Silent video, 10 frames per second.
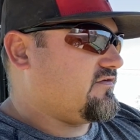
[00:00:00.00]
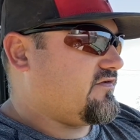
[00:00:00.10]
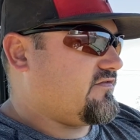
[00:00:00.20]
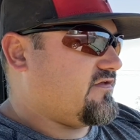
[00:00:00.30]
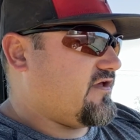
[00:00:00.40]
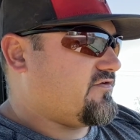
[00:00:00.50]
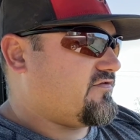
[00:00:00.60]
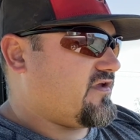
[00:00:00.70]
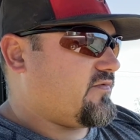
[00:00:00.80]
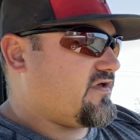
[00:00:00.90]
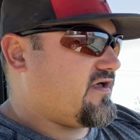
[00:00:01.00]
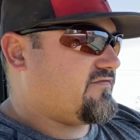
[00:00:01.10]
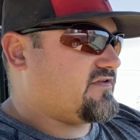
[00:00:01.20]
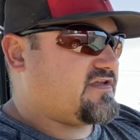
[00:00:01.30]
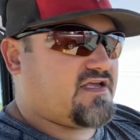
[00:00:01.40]
The other thing we
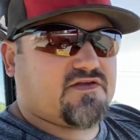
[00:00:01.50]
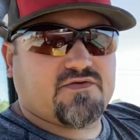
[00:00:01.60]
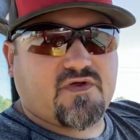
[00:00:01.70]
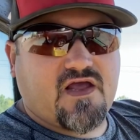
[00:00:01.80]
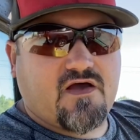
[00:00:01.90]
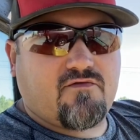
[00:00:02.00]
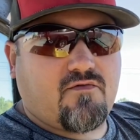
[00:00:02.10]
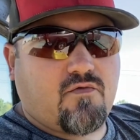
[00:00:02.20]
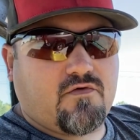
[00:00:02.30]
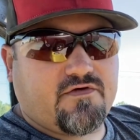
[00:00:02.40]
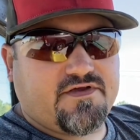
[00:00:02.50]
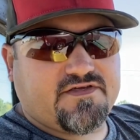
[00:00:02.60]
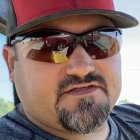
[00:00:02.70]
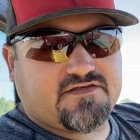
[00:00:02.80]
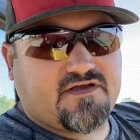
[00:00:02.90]
have to take into account for
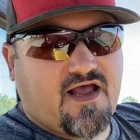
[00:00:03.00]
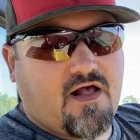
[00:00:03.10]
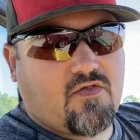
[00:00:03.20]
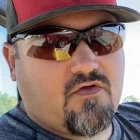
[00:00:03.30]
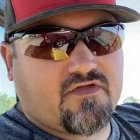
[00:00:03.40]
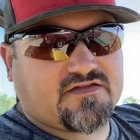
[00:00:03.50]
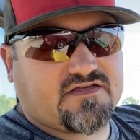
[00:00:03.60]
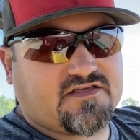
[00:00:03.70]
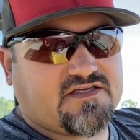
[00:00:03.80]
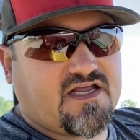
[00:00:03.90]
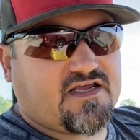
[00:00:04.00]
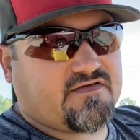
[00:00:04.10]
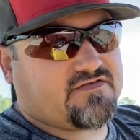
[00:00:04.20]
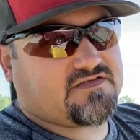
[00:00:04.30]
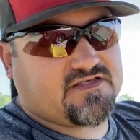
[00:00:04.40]
is how long that's going to take.
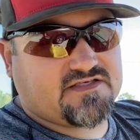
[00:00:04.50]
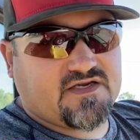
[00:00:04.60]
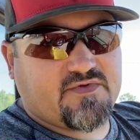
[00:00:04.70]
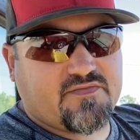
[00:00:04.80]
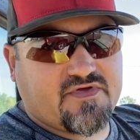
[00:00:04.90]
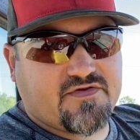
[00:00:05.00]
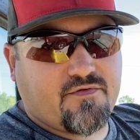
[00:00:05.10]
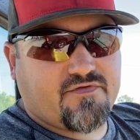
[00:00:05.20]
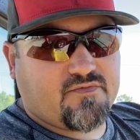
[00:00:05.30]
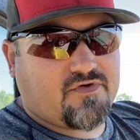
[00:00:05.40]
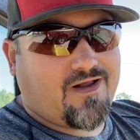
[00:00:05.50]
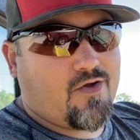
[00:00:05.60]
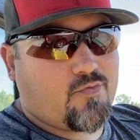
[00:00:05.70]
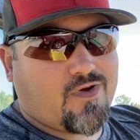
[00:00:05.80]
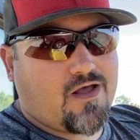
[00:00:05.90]
Is it going to be mid-November? I
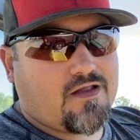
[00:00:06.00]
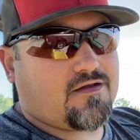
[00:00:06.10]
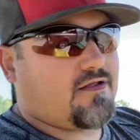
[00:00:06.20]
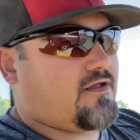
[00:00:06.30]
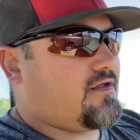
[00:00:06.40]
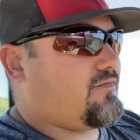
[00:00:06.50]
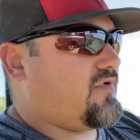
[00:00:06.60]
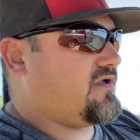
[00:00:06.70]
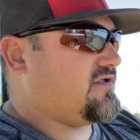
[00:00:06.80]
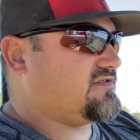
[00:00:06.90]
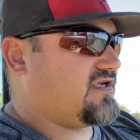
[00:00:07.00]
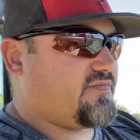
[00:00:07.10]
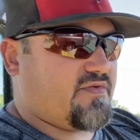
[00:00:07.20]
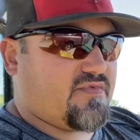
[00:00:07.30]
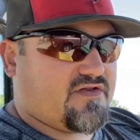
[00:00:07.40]
hope not. But is it going
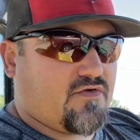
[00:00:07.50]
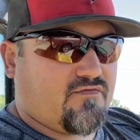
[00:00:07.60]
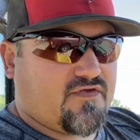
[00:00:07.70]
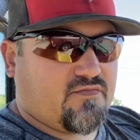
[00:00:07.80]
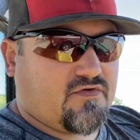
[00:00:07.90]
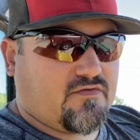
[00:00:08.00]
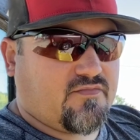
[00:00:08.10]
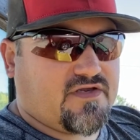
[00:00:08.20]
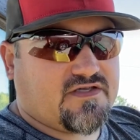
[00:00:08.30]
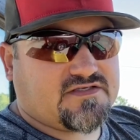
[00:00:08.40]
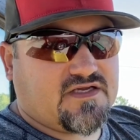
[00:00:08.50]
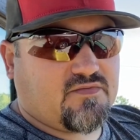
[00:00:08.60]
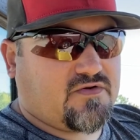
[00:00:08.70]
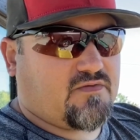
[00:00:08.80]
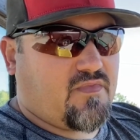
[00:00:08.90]
to be mid-November,
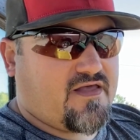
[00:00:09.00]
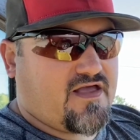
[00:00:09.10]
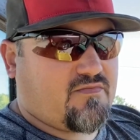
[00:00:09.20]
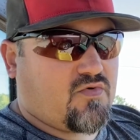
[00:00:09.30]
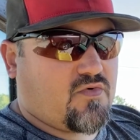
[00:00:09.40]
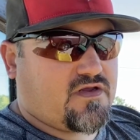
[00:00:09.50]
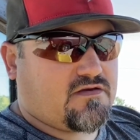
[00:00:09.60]
mid-December by that point?